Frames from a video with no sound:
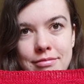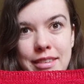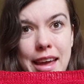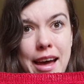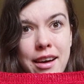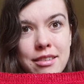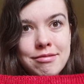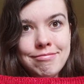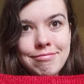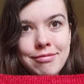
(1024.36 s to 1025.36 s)
yeah,
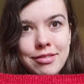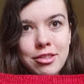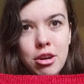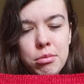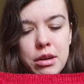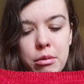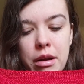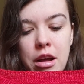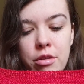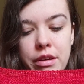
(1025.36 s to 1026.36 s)
don't want to
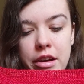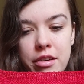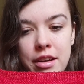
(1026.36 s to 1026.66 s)
run out of yarn.